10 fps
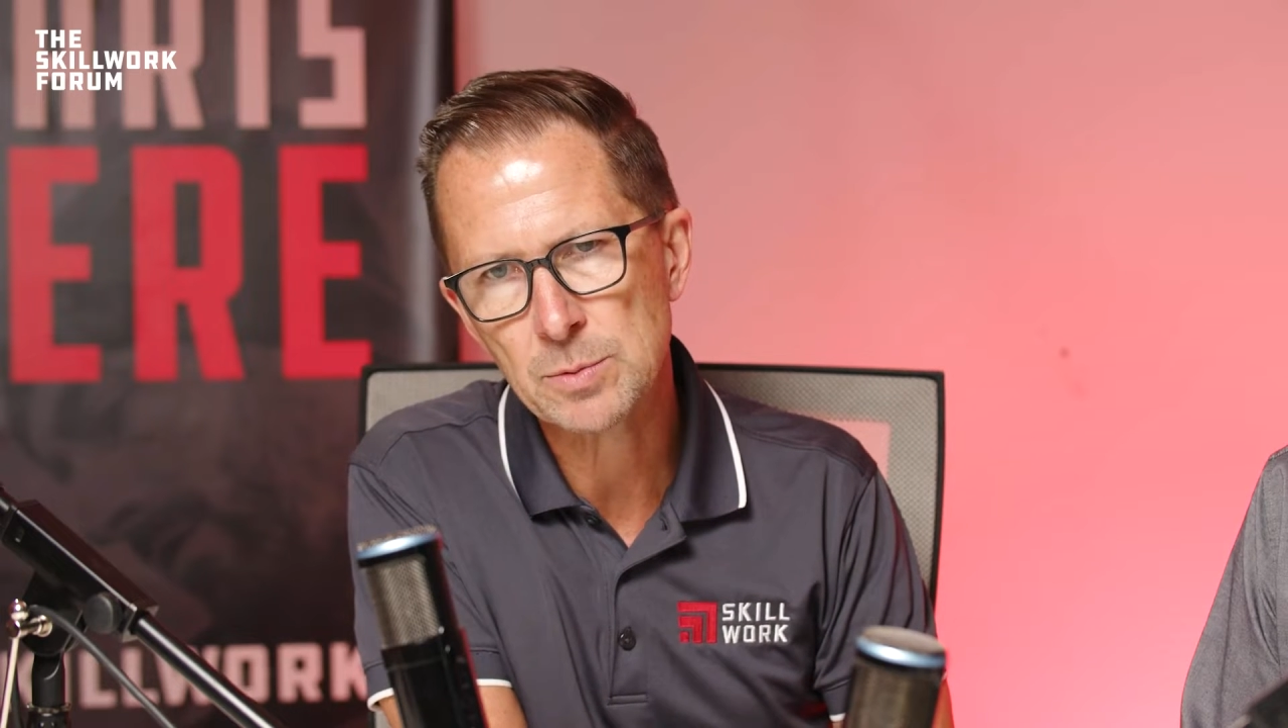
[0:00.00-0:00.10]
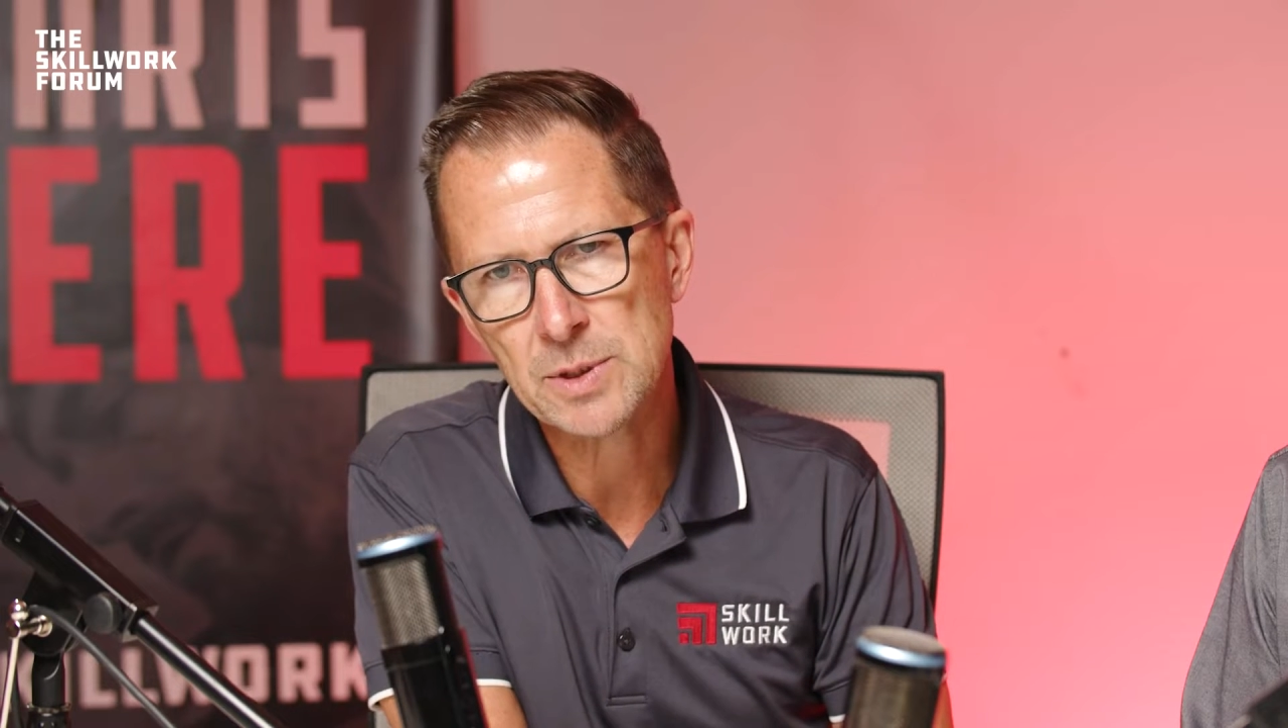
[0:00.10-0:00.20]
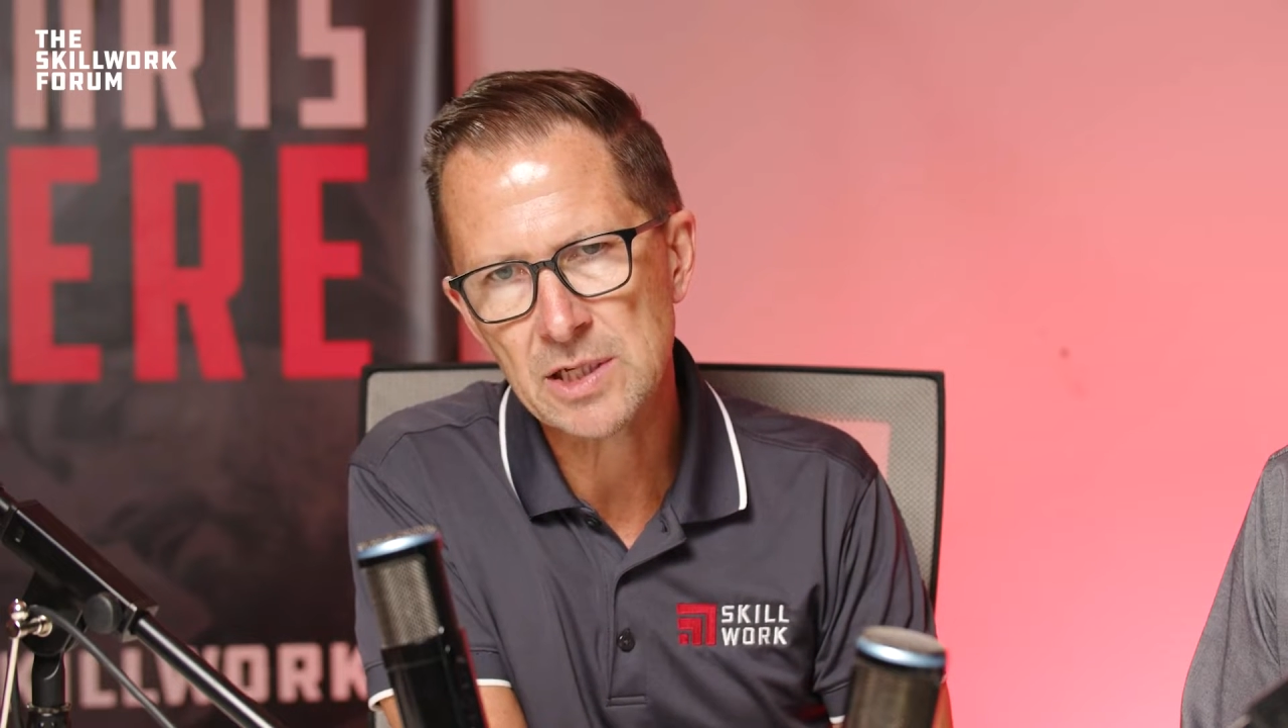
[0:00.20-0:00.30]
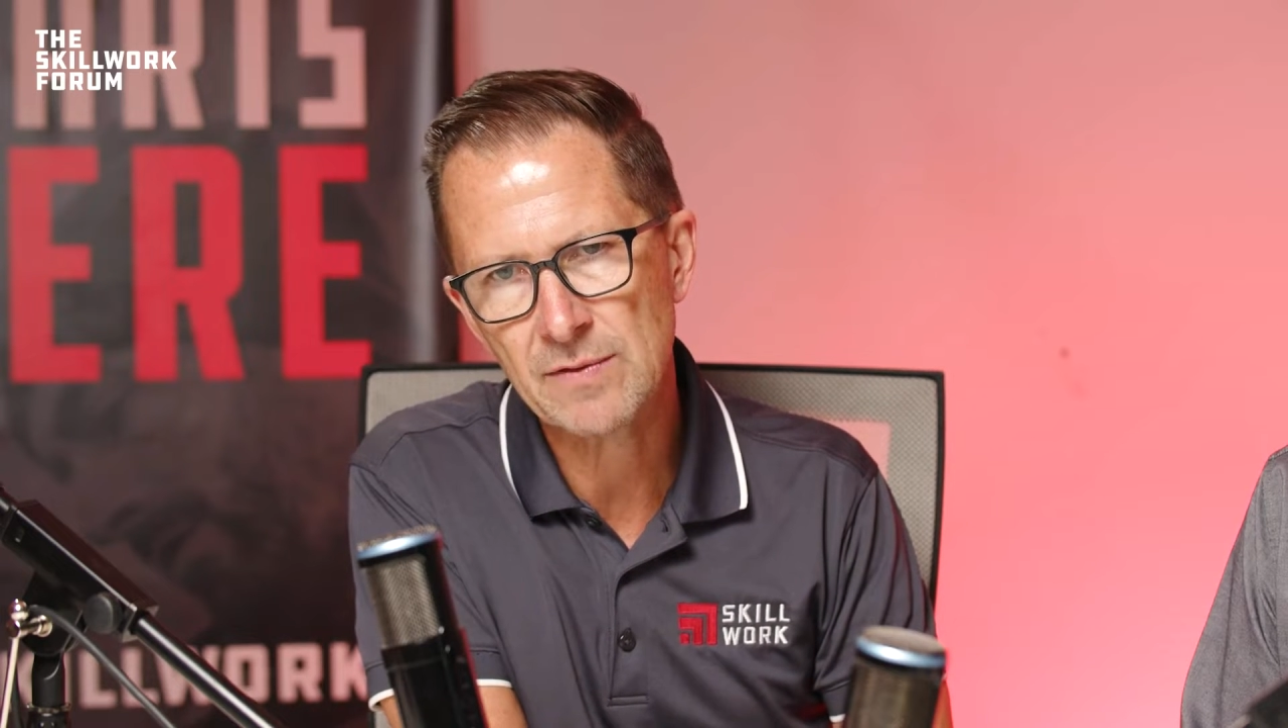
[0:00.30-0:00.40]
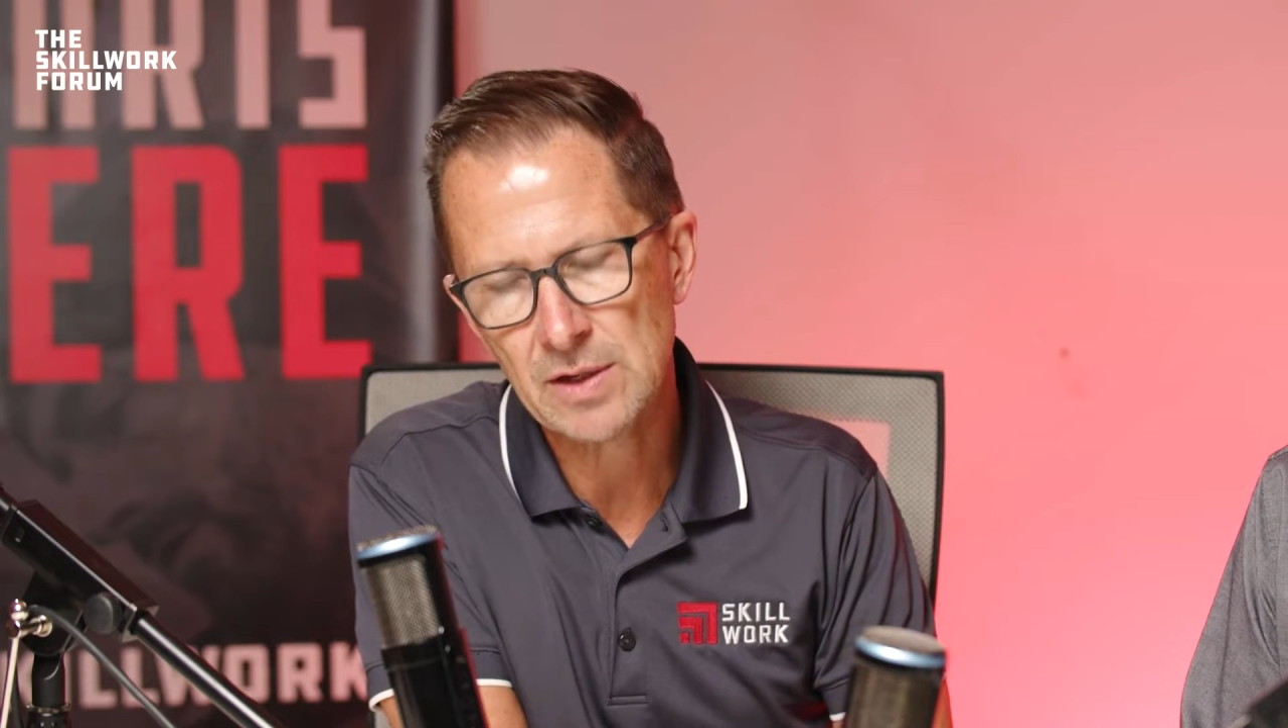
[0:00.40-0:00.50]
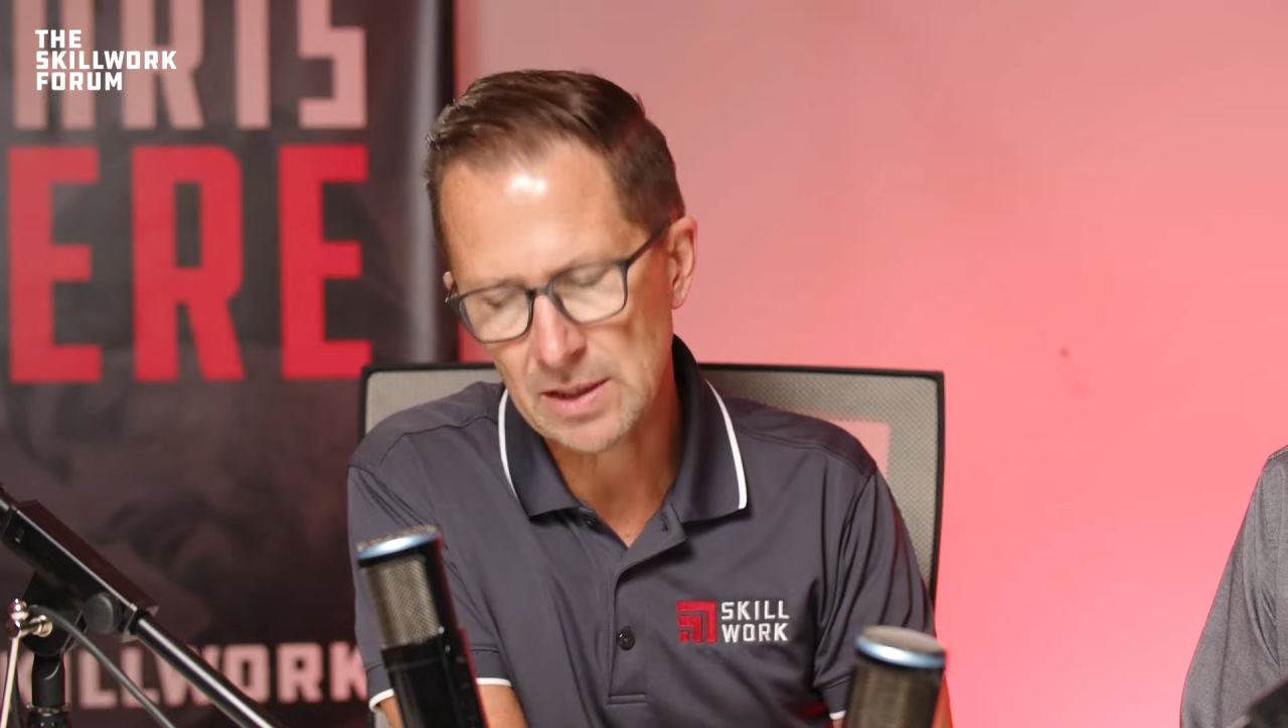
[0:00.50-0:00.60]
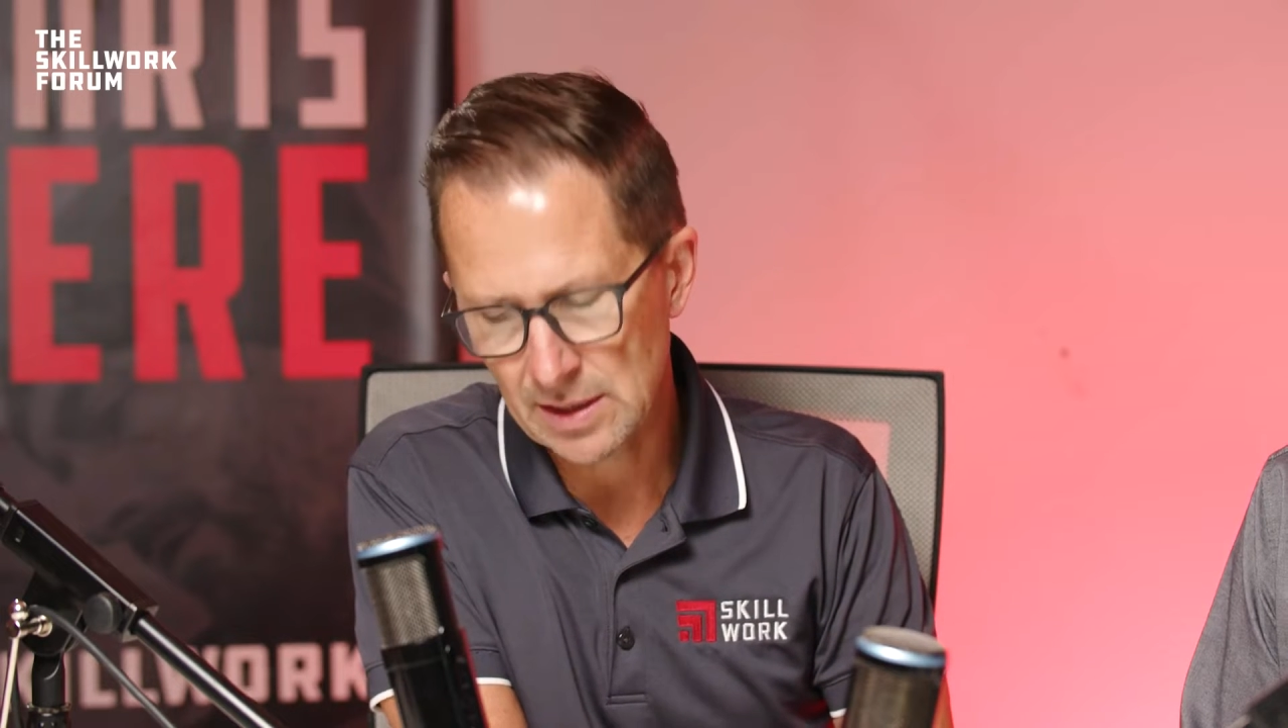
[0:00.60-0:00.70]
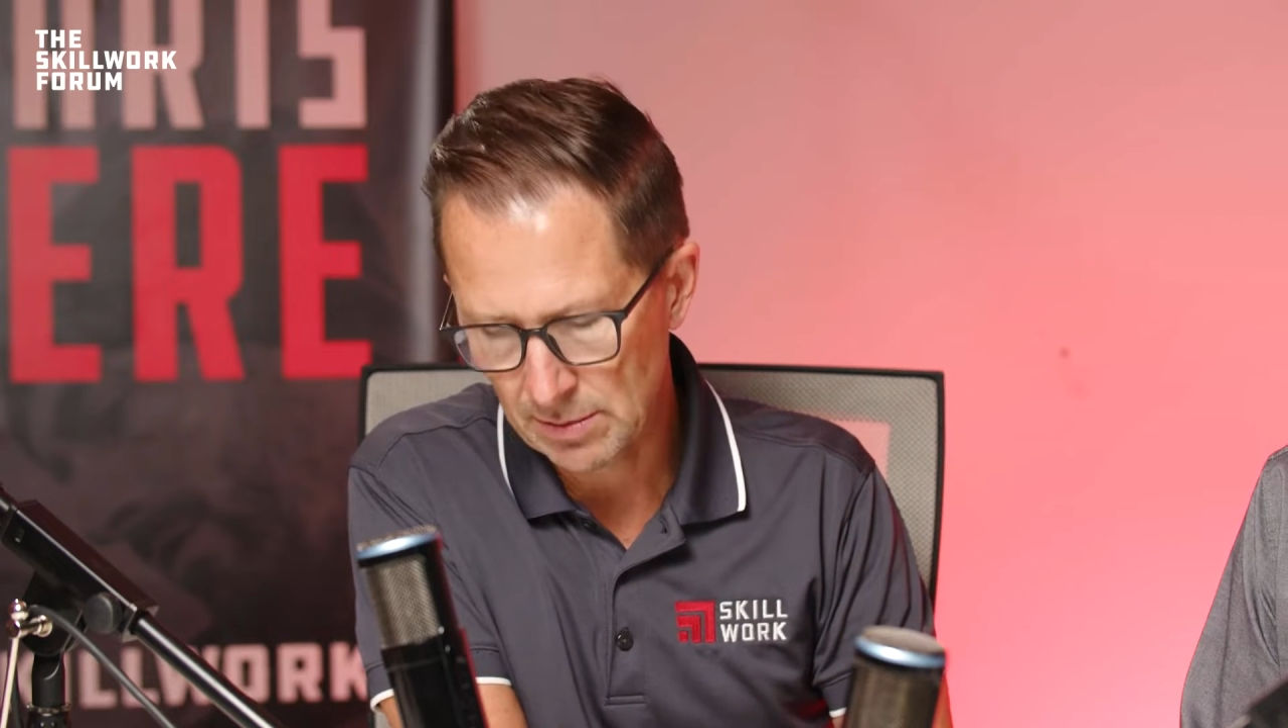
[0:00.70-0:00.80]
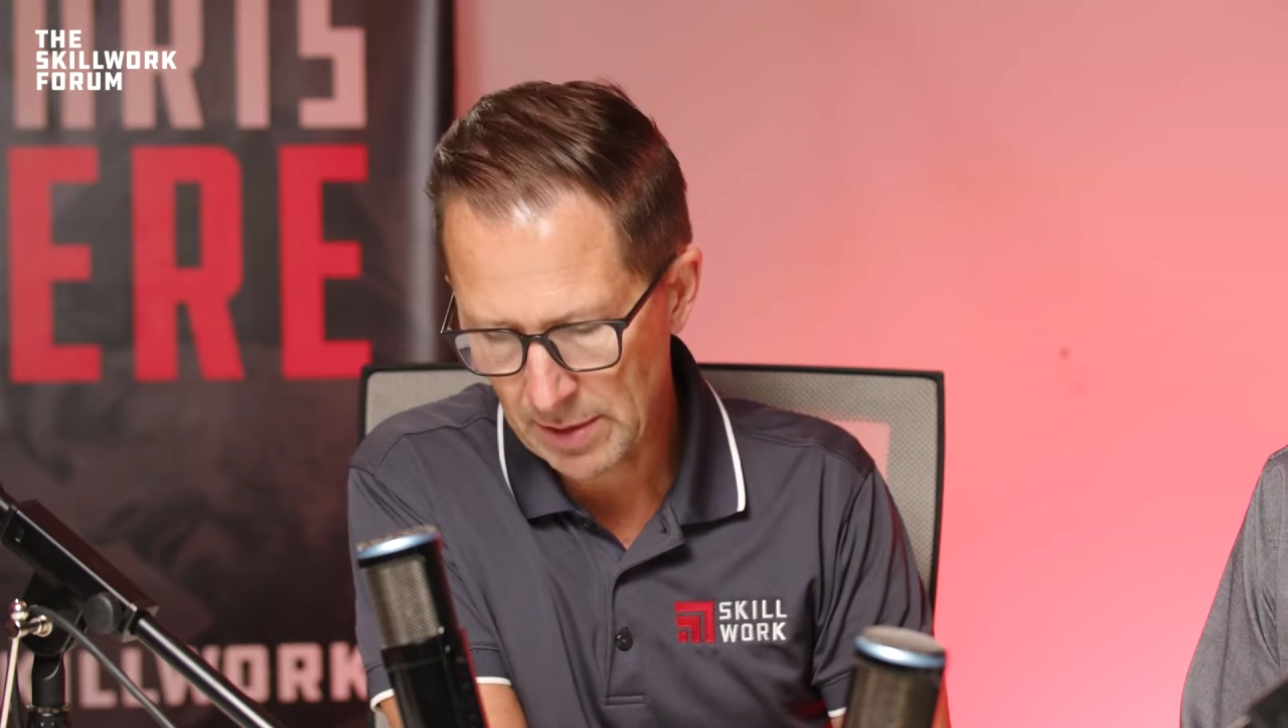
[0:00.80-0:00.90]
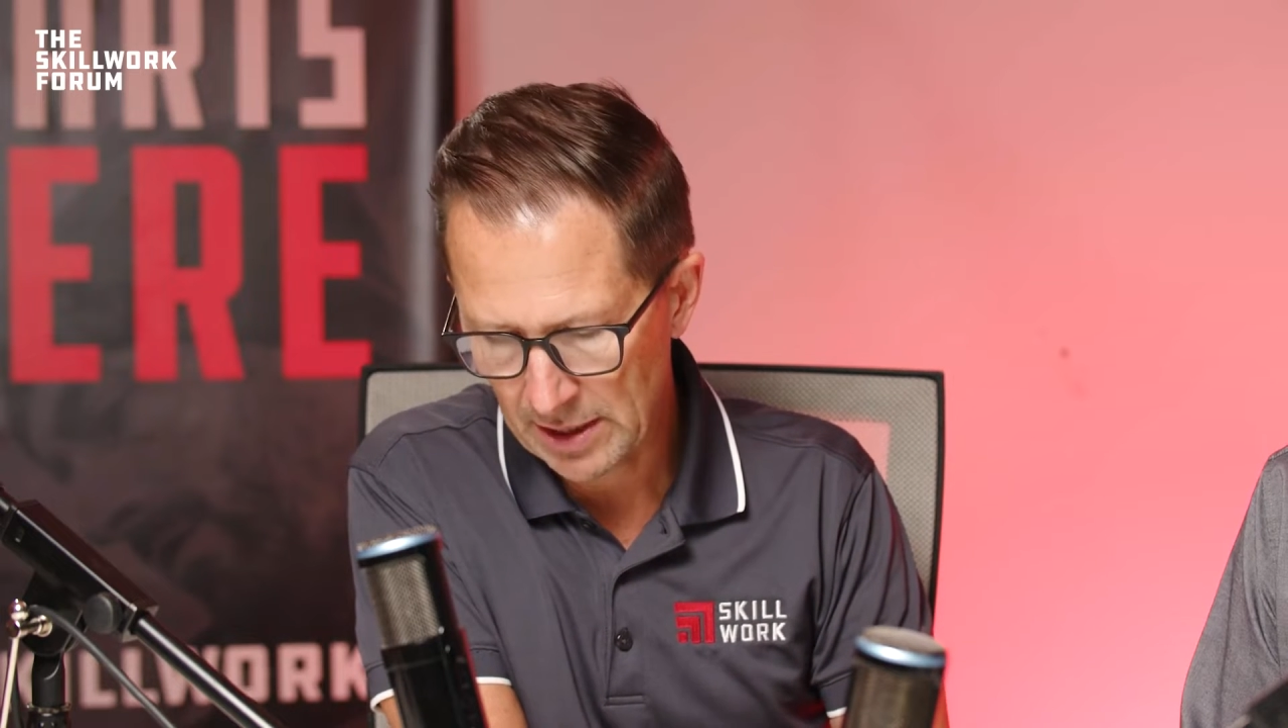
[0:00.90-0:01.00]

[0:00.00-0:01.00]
and specifically in the